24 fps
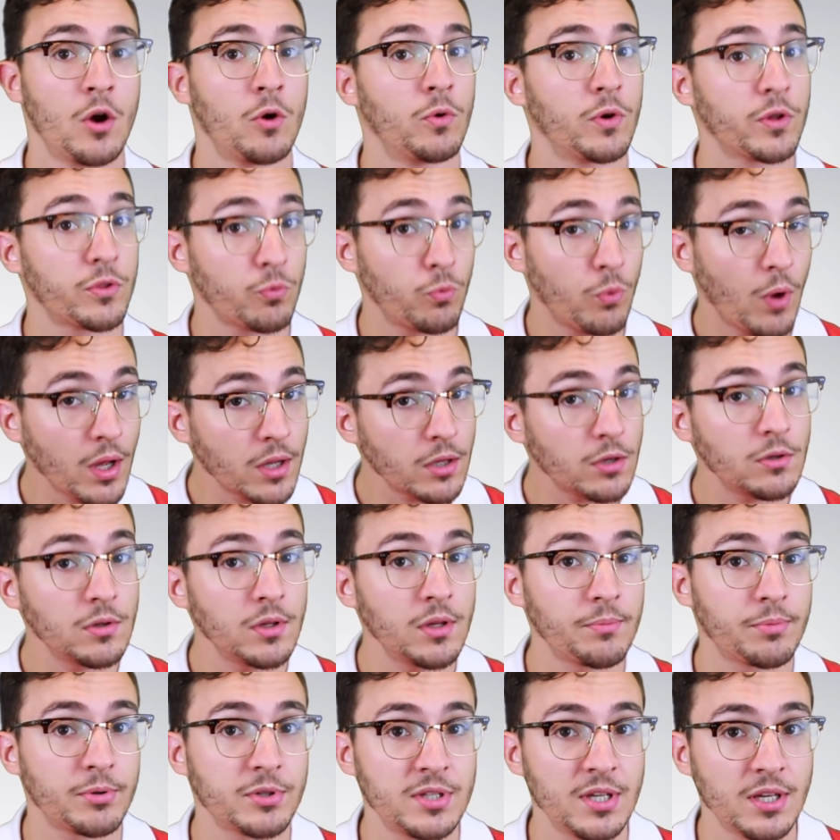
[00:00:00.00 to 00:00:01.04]
with one goal
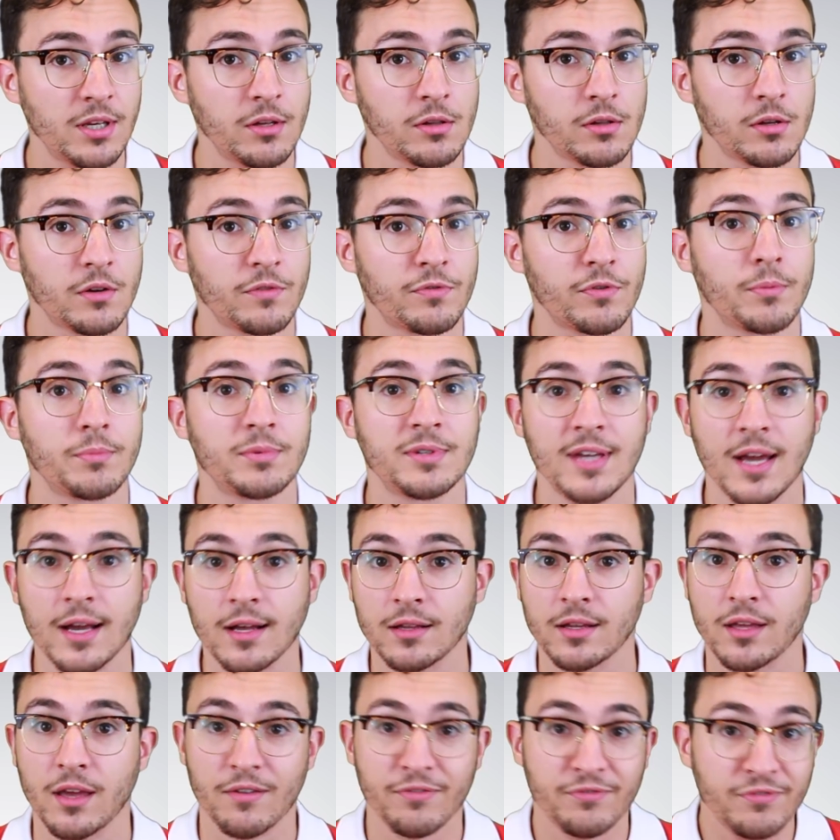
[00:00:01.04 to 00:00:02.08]
in particular from
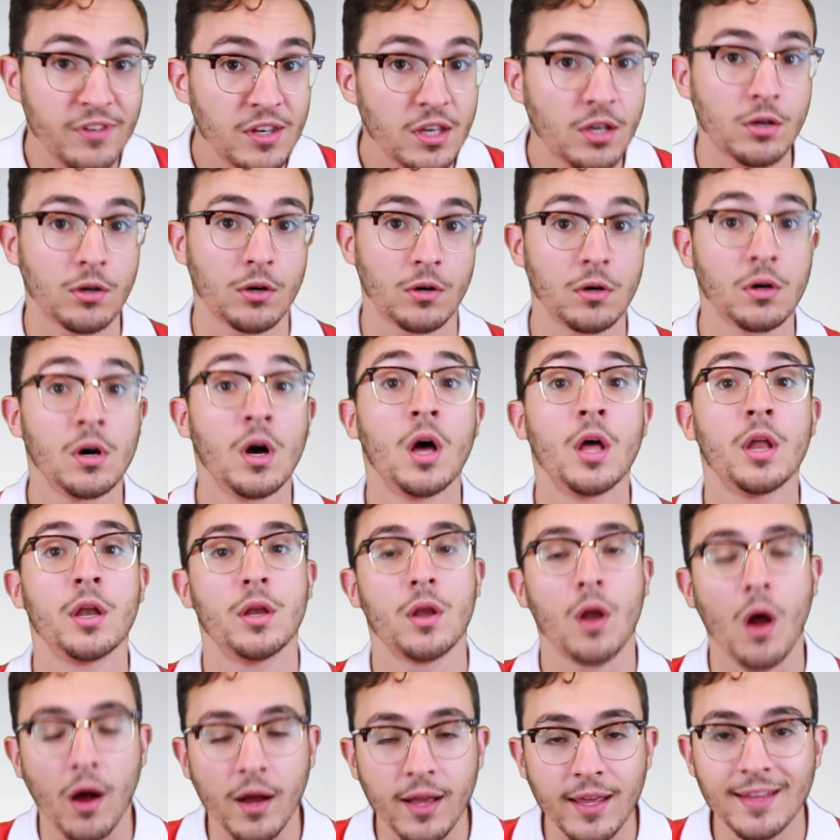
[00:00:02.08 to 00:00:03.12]
Tagliafico
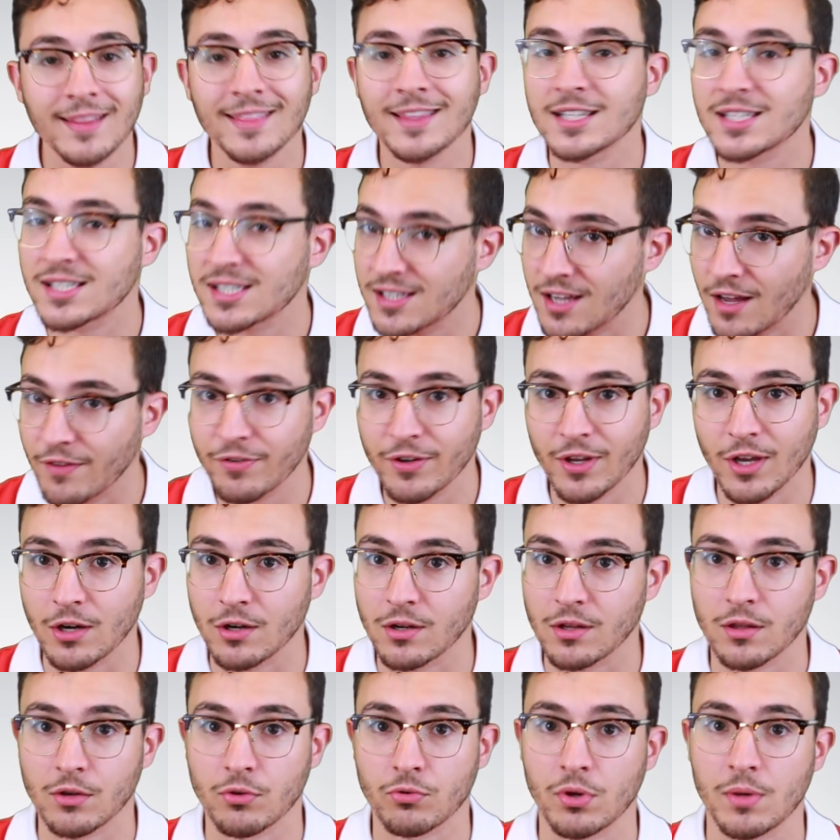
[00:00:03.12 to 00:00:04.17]
knocking the stuffing
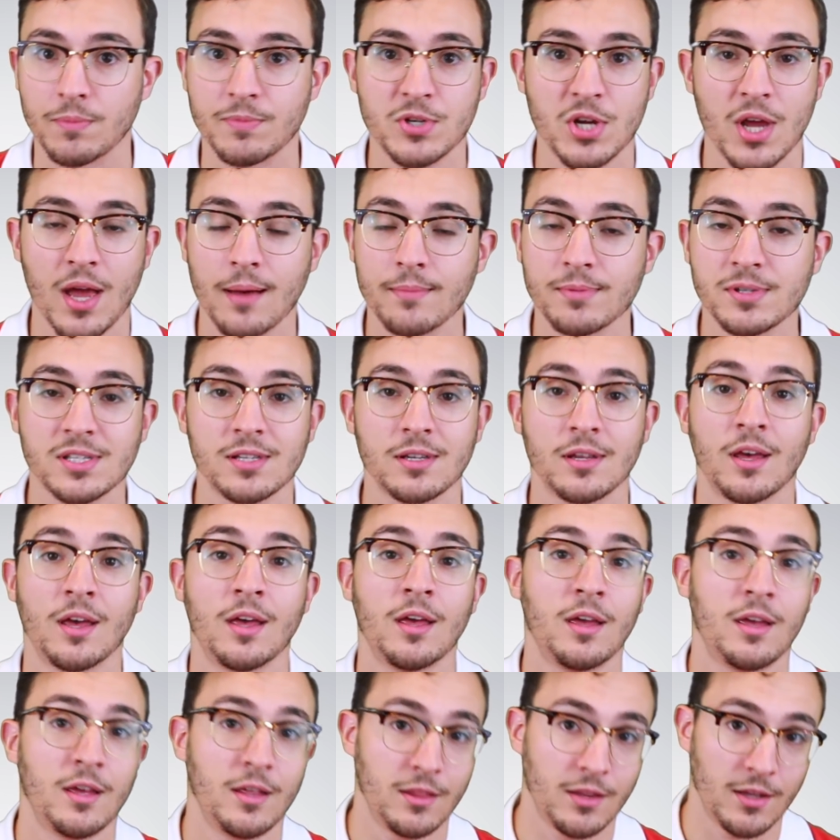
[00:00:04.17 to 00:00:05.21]
out of the Greek champs
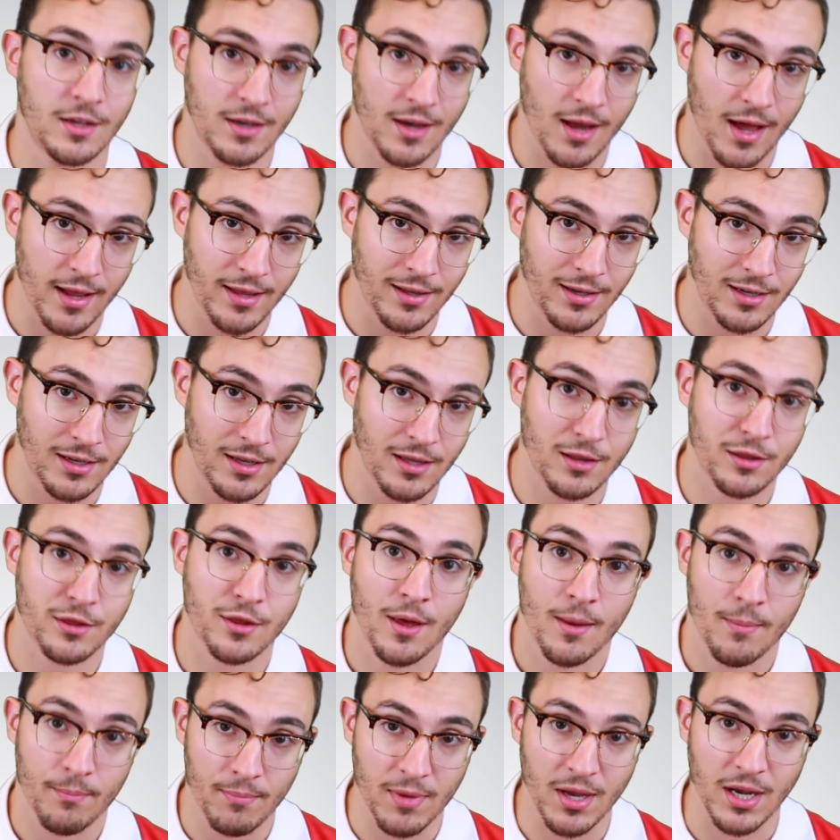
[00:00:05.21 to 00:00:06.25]
in the
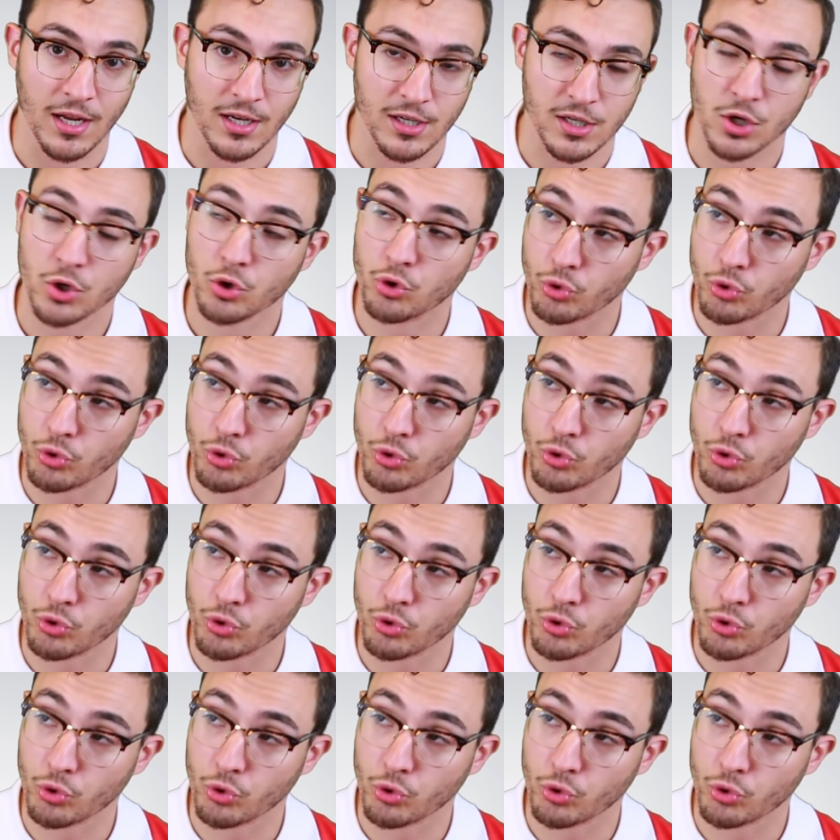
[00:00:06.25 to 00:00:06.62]
90th minute.